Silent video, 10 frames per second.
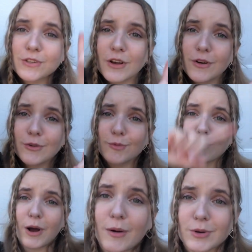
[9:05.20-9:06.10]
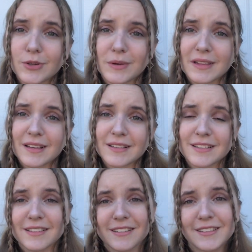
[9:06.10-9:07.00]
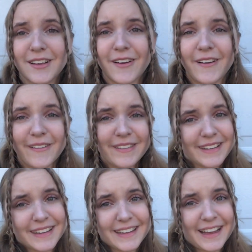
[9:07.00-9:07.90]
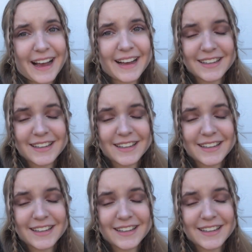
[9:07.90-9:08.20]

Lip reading: zone while we're doing this. So yeah.